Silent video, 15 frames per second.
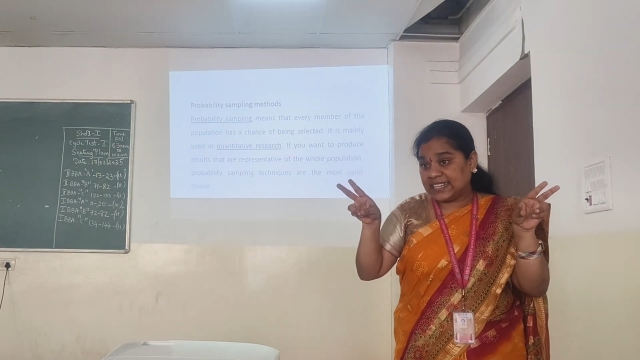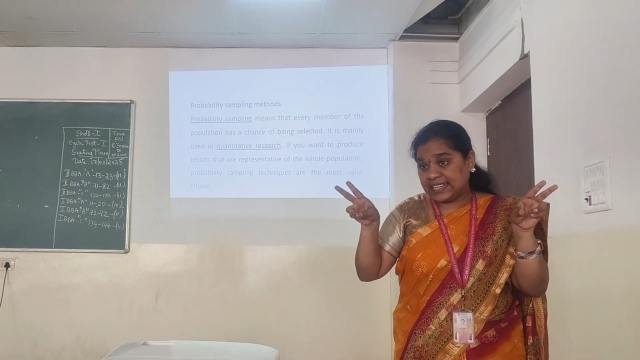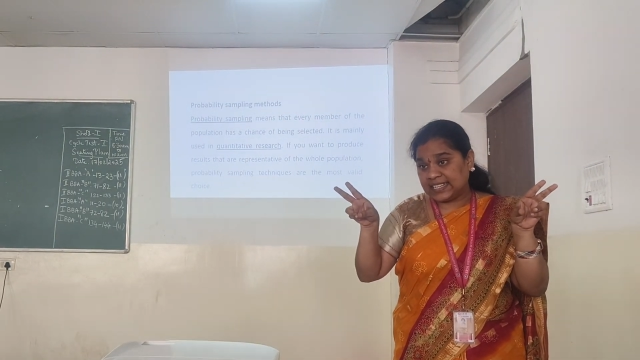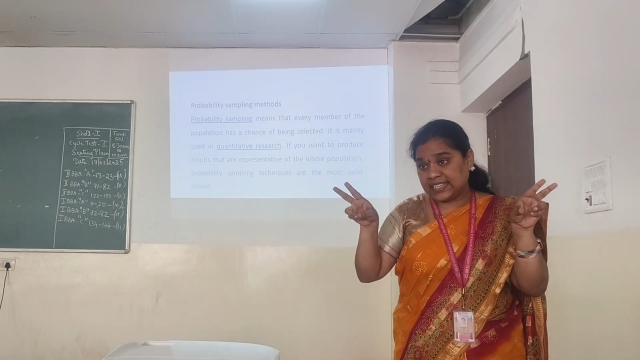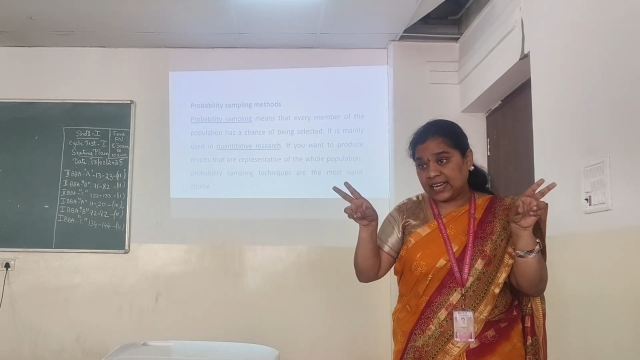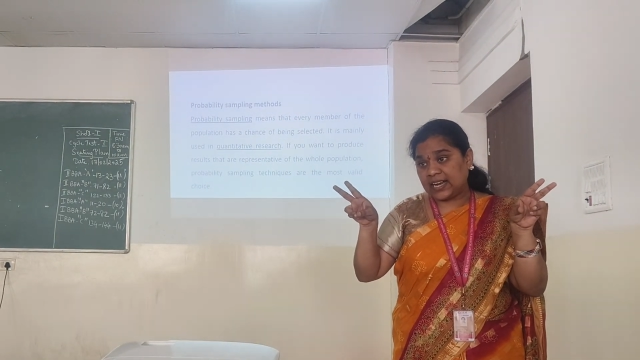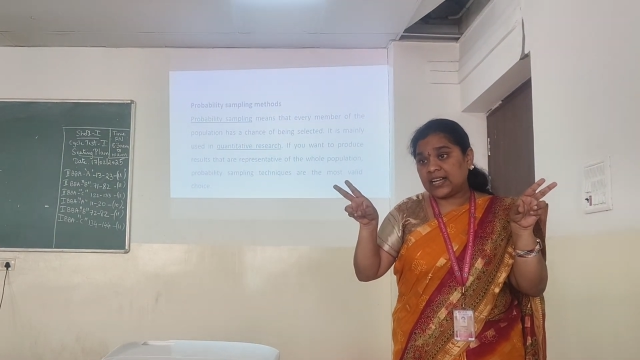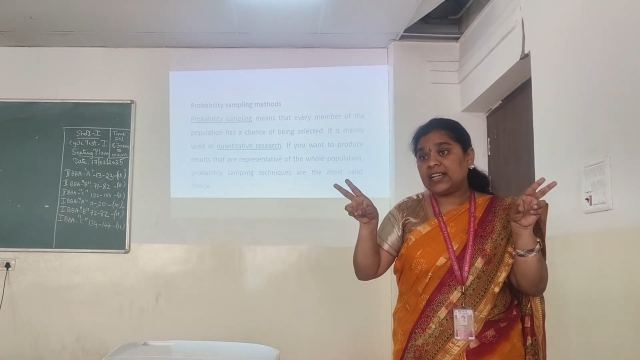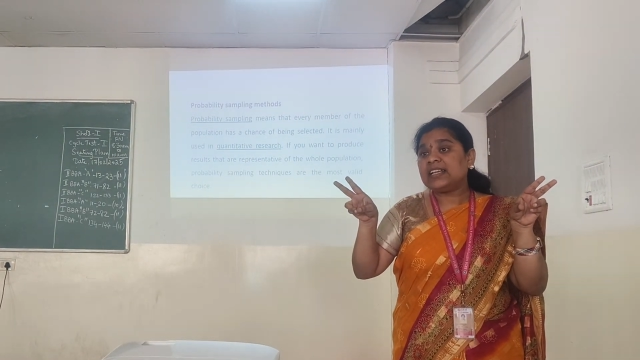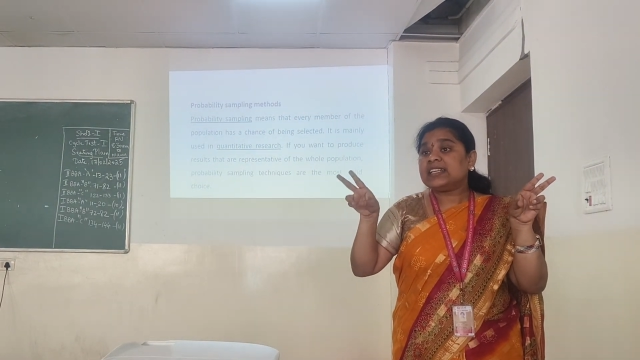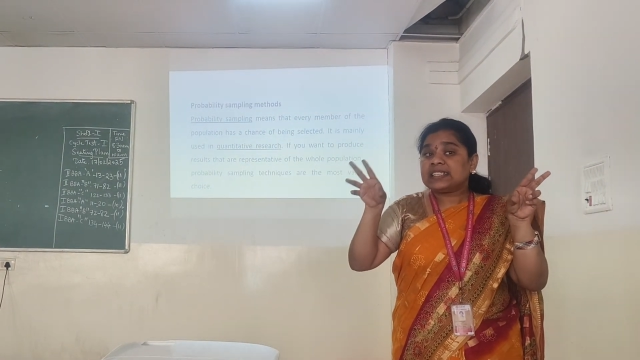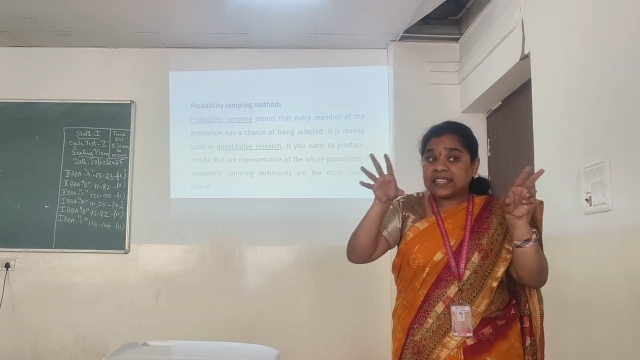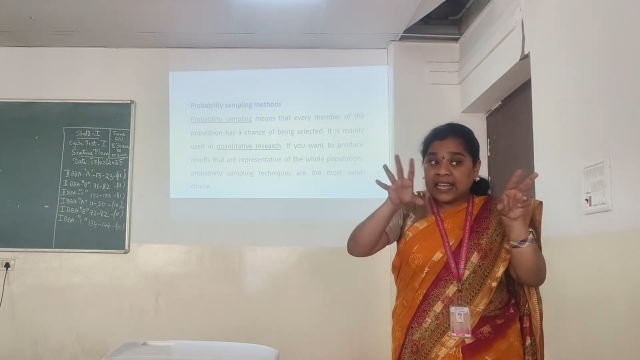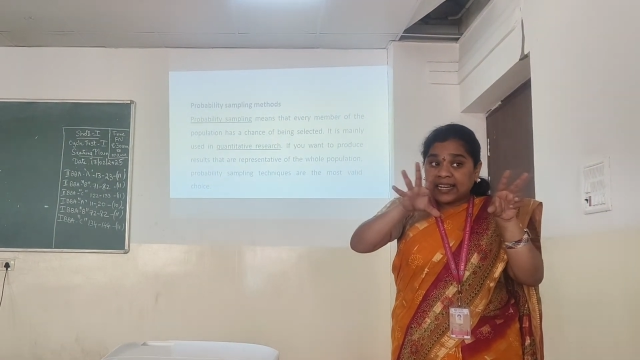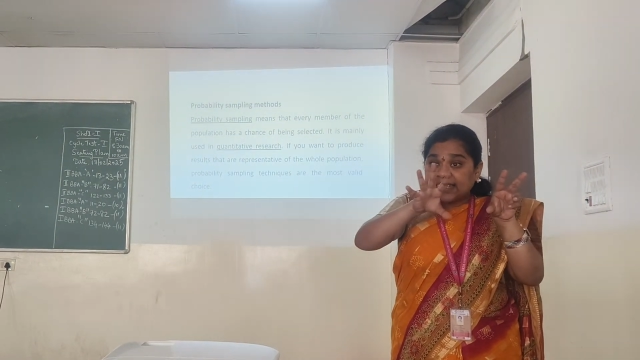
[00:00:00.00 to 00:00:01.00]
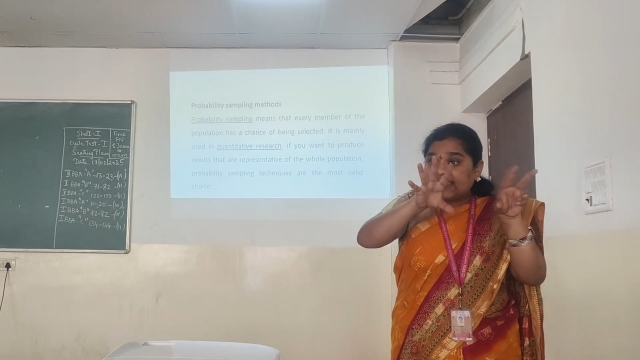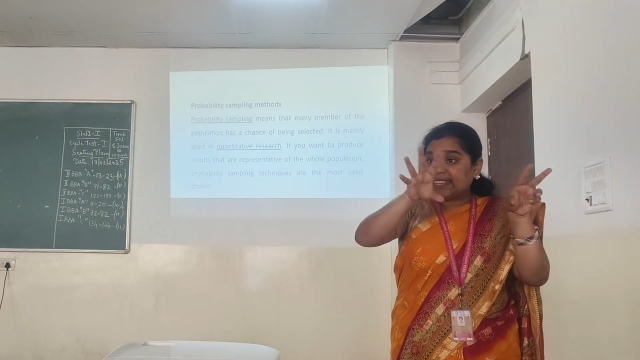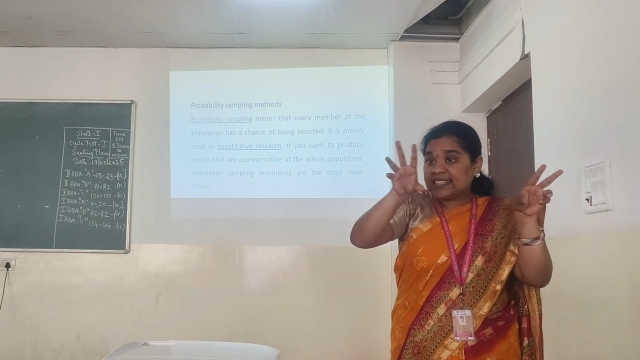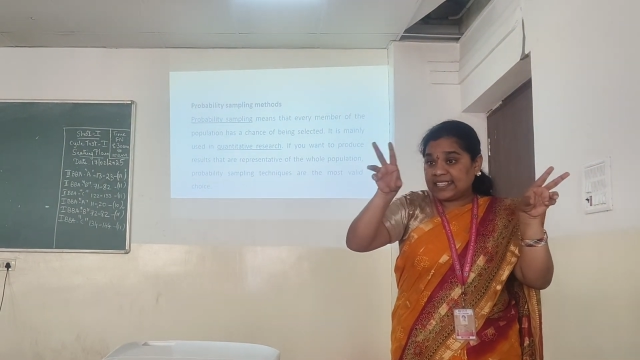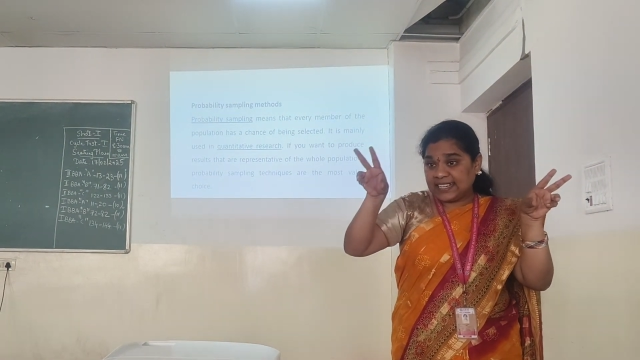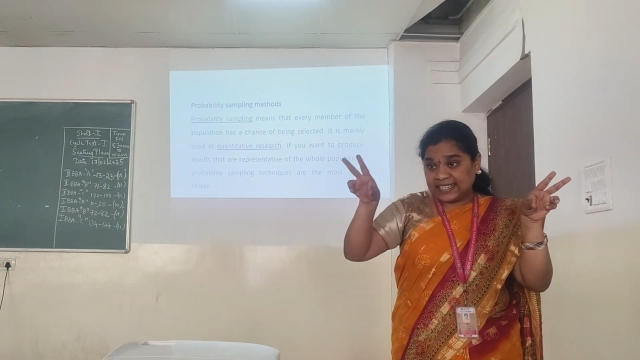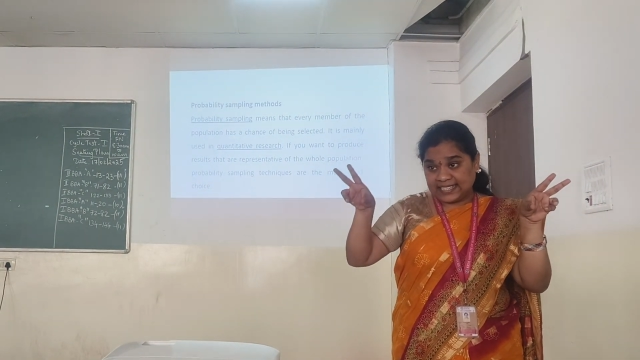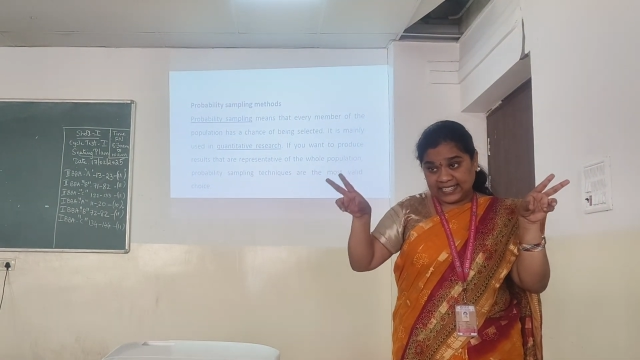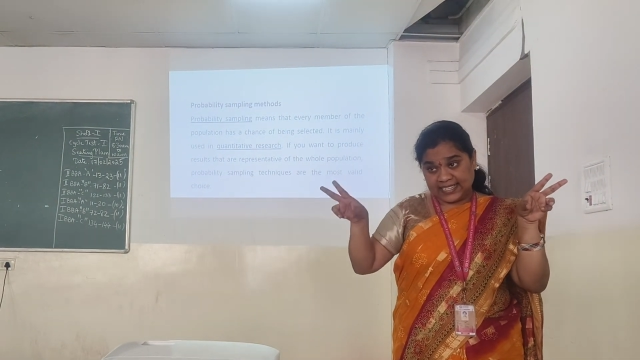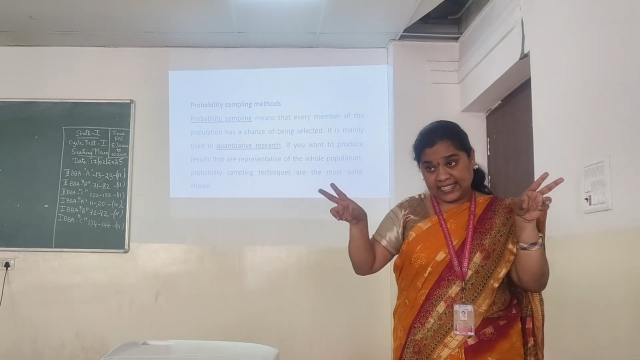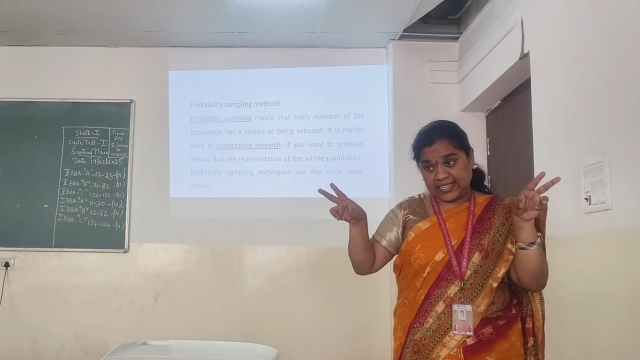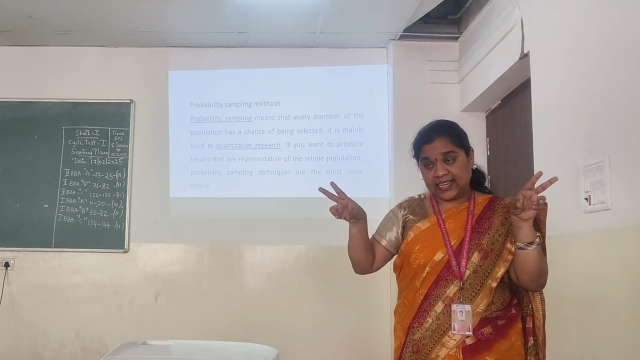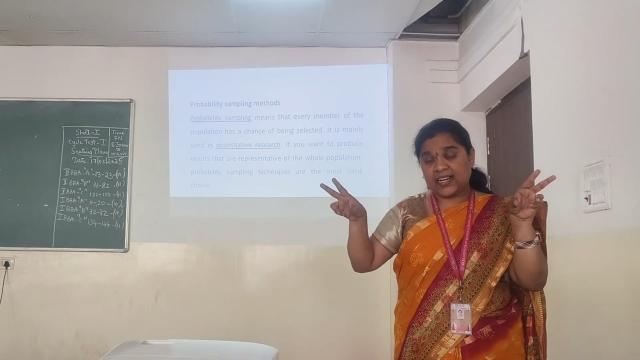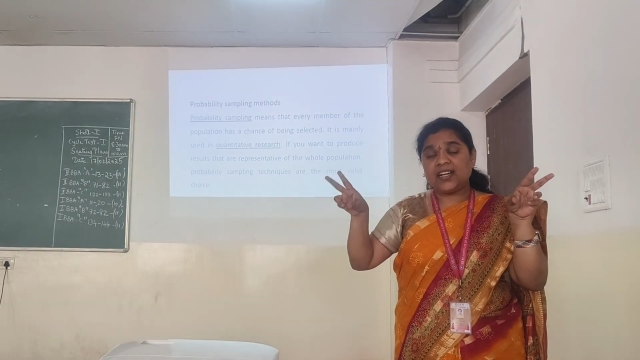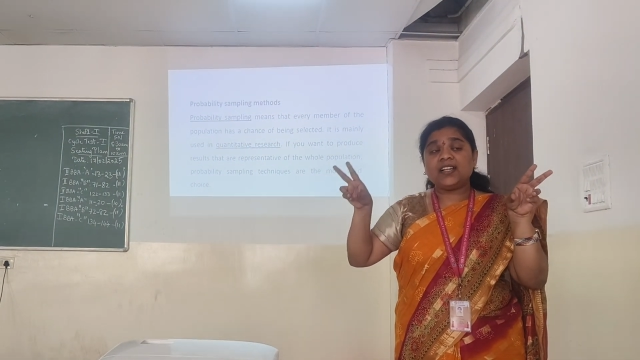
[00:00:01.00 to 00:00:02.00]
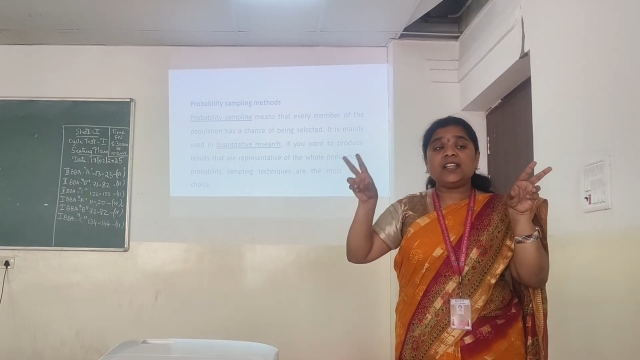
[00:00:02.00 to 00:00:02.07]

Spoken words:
data, selecting the data.